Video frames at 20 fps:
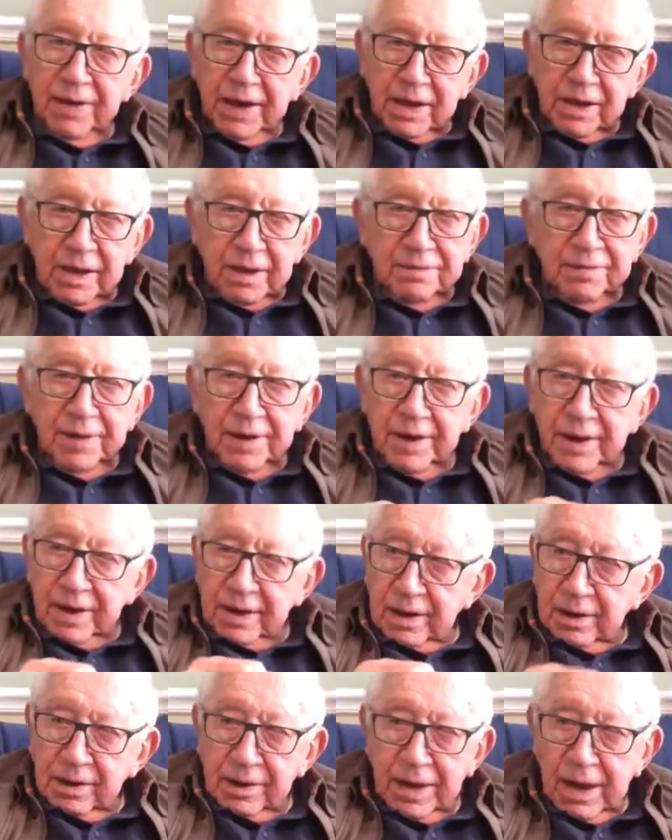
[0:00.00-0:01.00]
Vic, if a
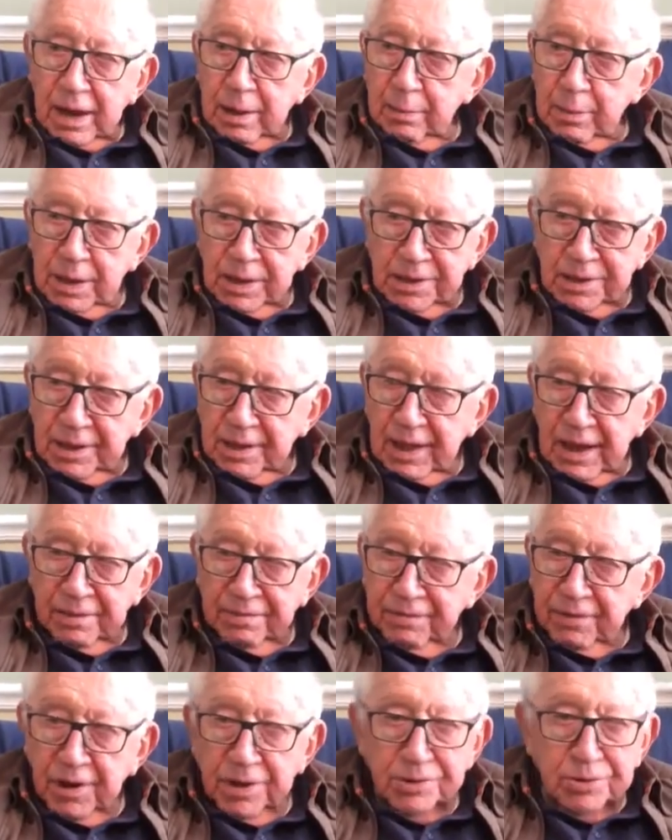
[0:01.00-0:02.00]
nigger came into
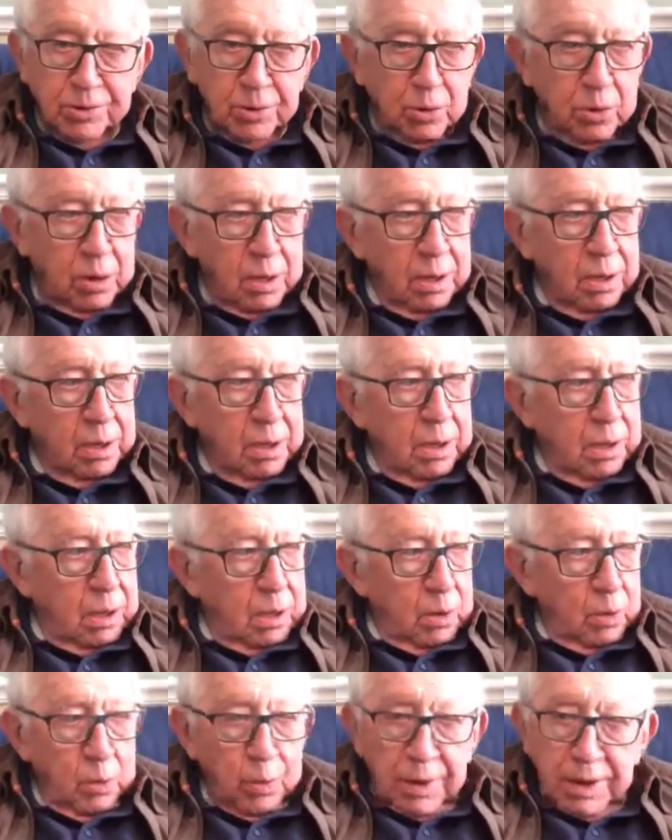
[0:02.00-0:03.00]
that front door,
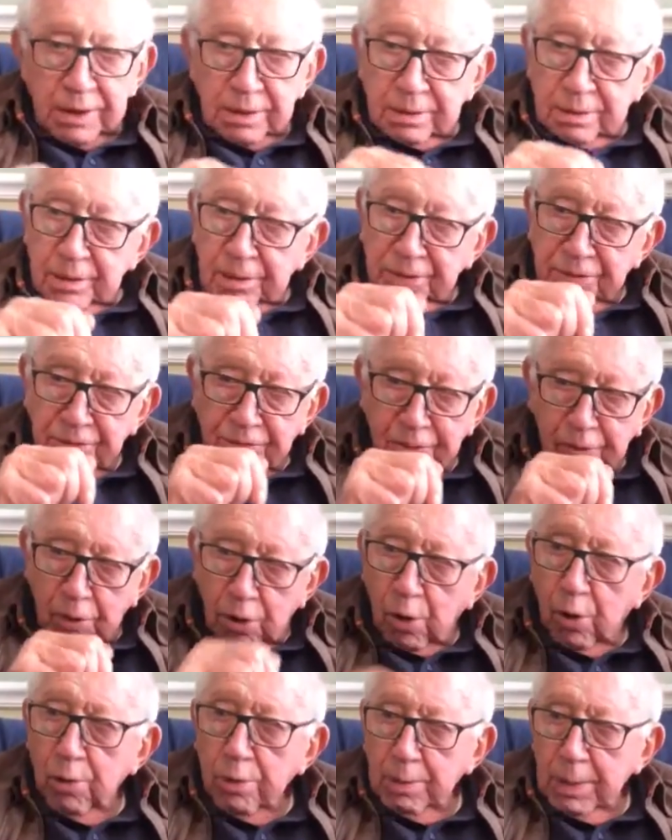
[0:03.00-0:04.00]
we'd
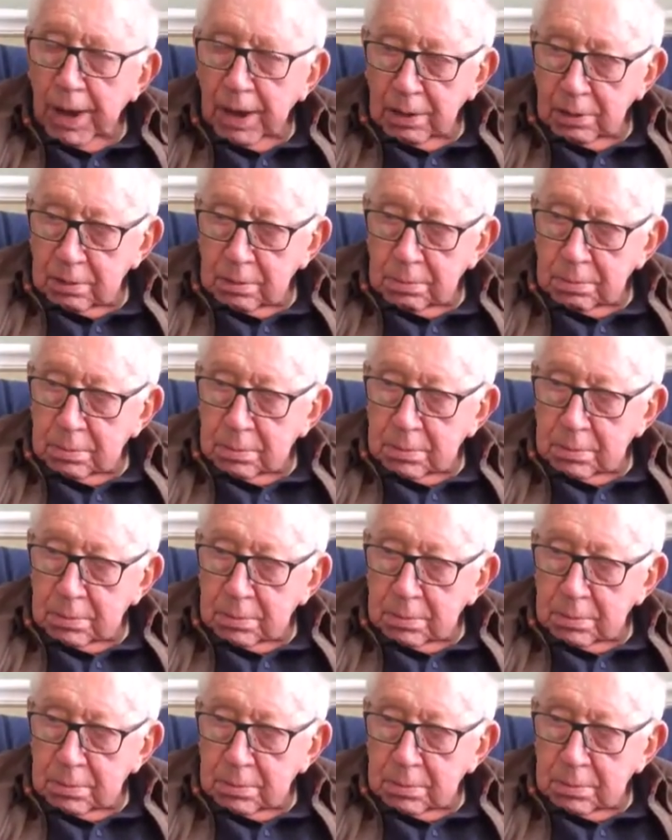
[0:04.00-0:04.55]
throw him out.